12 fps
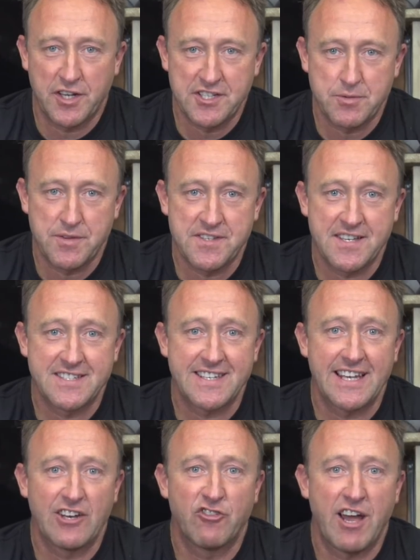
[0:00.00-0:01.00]
race with
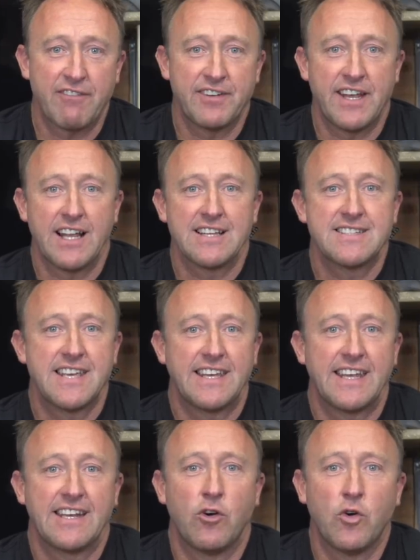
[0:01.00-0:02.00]
Cecile Ravanel
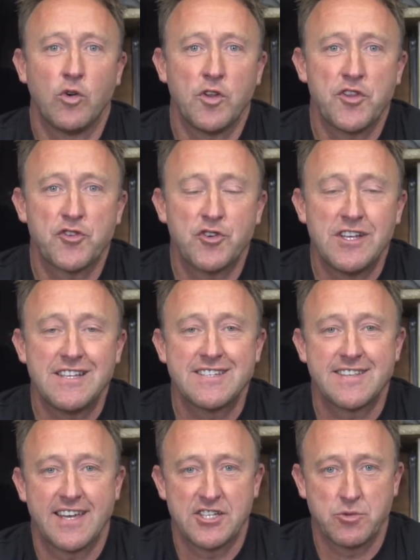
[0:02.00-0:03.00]
taking all three
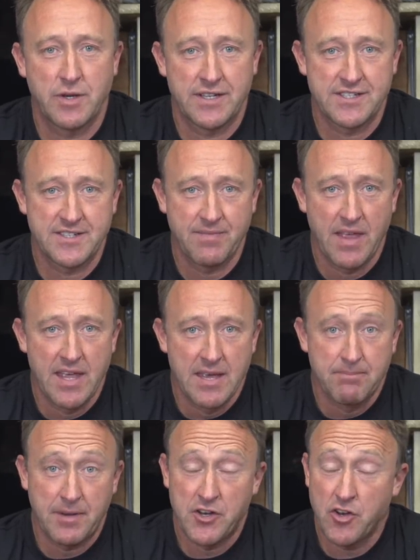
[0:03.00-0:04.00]
stage wins
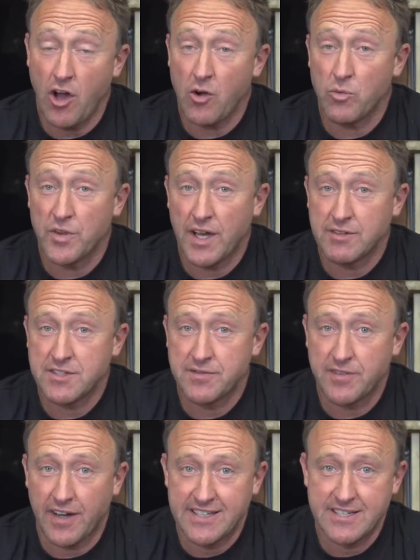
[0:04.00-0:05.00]
but not without a
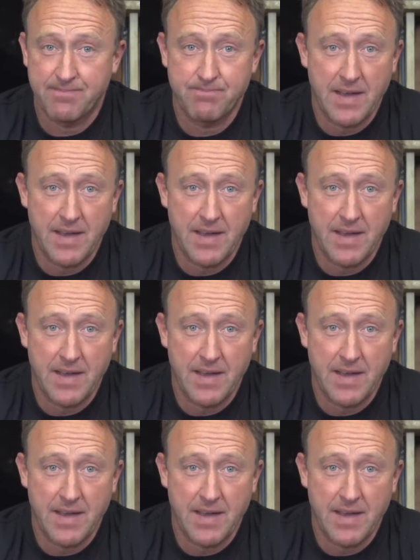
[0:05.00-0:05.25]
fight.